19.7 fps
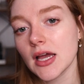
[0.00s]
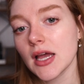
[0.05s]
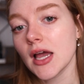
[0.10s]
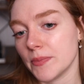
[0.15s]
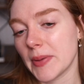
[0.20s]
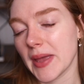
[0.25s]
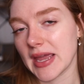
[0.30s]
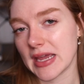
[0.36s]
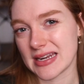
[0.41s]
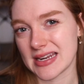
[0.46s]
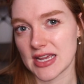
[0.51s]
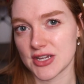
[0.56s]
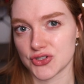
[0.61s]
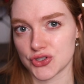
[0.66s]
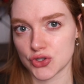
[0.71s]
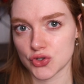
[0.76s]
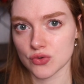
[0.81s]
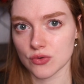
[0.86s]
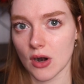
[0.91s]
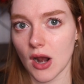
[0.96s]
the paint has
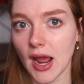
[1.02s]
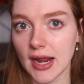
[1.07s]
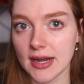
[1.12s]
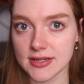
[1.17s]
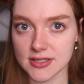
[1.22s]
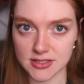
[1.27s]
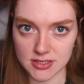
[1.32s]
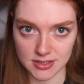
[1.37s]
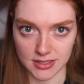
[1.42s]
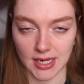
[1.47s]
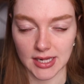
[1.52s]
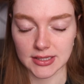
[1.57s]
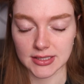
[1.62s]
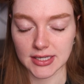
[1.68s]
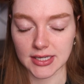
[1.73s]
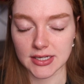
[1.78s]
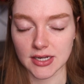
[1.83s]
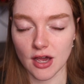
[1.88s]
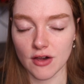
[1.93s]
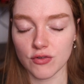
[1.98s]
dried slightly
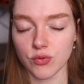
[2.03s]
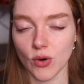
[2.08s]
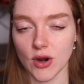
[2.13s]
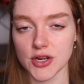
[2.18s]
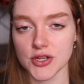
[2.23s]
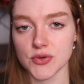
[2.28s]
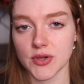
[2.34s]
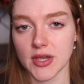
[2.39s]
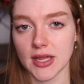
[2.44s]
enough where you